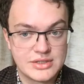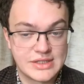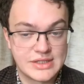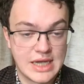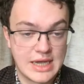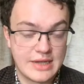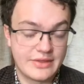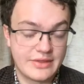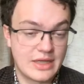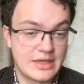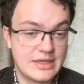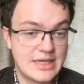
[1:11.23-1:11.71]

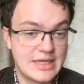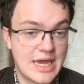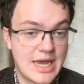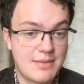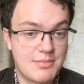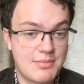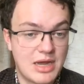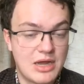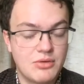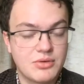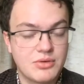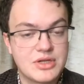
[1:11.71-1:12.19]
saying that,
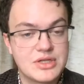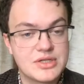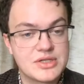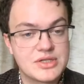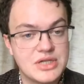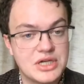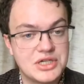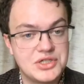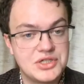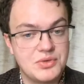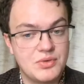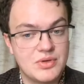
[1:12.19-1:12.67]
yeah, my own
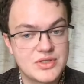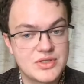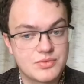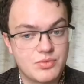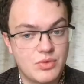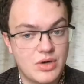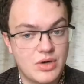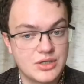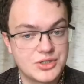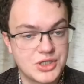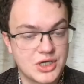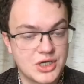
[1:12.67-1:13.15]

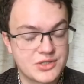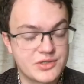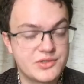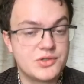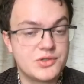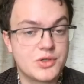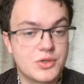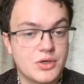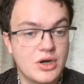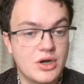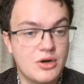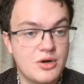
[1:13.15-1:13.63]
constituents want
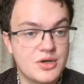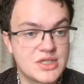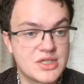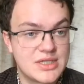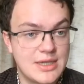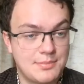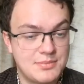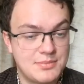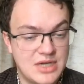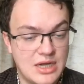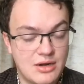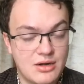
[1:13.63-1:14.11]
Justin Trudeau to
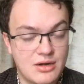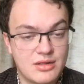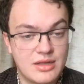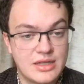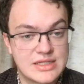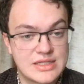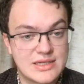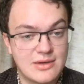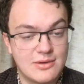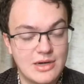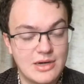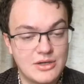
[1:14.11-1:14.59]
step down and
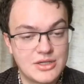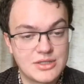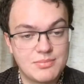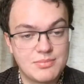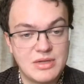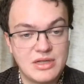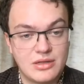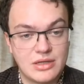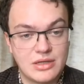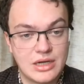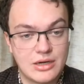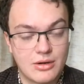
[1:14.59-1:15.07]
let someone else
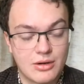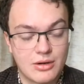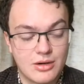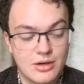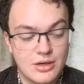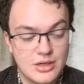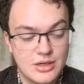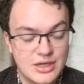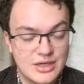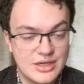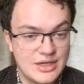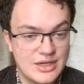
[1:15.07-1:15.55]
be leader.
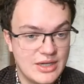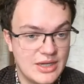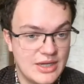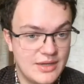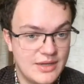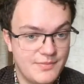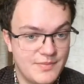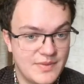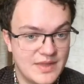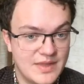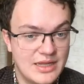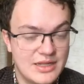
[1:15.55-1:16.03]

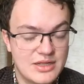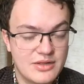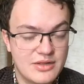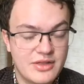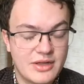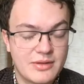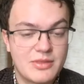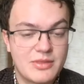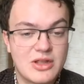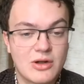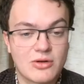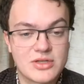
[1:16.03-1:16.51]
It,
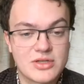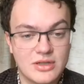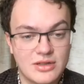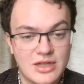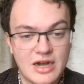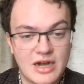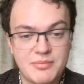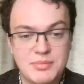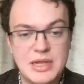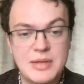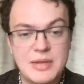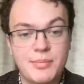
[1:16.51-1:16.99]
like, there's a
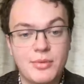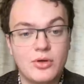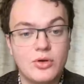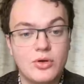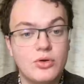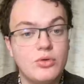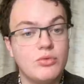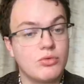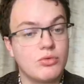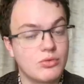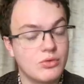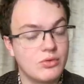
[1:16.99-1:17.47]
lot of people
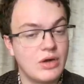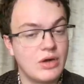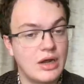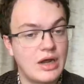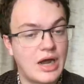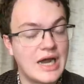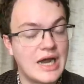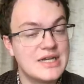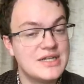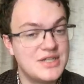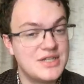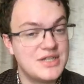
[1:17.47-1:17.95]
who
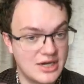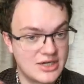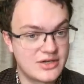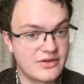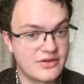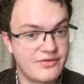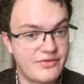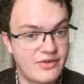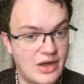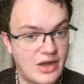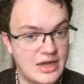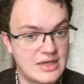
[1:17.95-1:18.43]

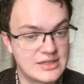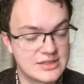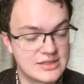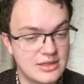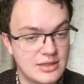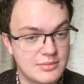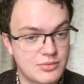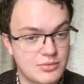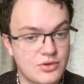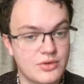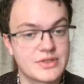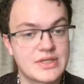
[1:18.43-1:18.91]
identify as
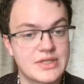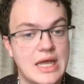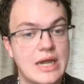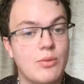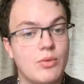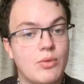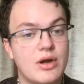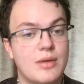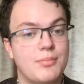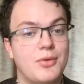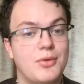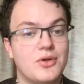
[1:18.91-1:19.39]
Liberals,
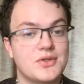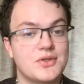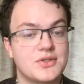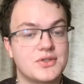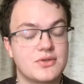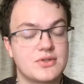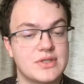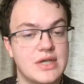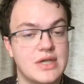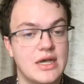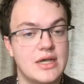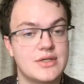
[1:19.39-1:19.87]
and when a
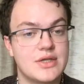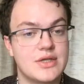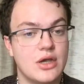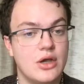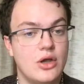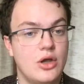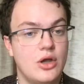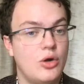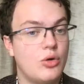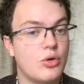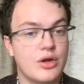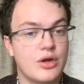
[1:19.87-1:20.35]
pollster says,
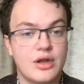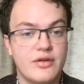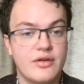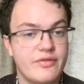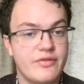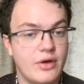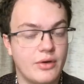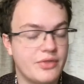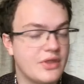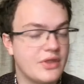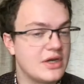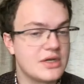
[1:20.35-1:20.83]
who are you going
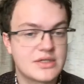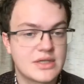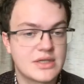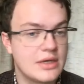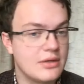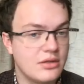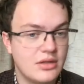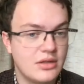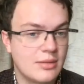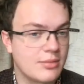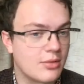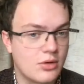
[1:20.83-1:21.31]
to vote? They just
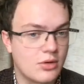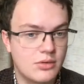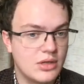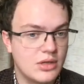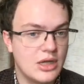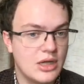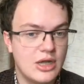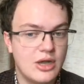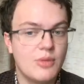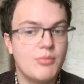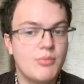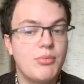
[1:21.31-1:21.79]
say Liberal.
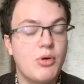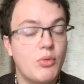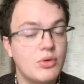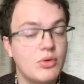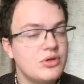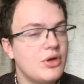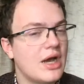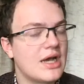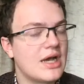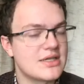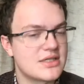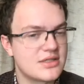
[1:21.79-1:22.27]
But
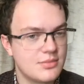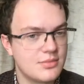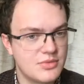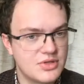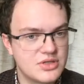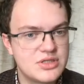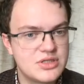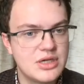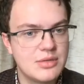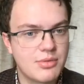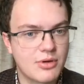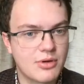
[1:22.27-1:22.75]
when you ask them
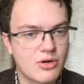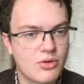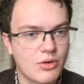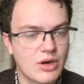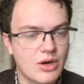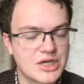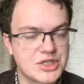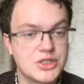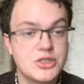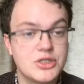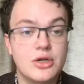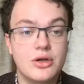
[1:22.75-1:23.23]
the deeper
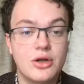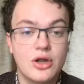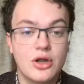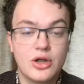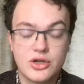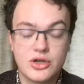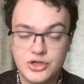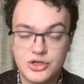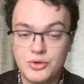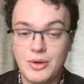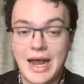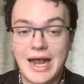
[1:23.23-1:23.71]
question,
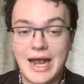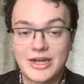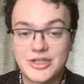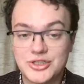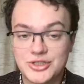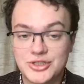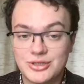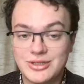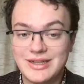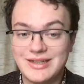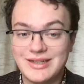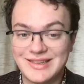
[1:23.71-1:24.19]
do you
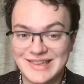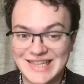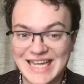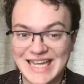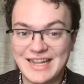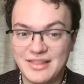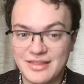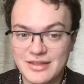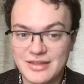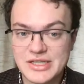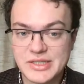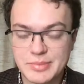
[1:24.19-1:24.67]
actually
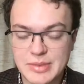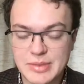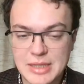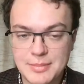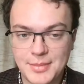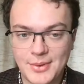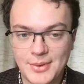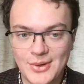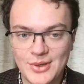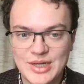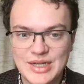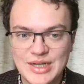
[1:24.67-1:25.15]
like these
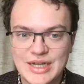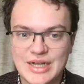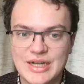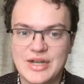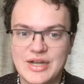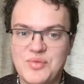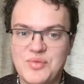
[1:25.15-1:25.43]
people?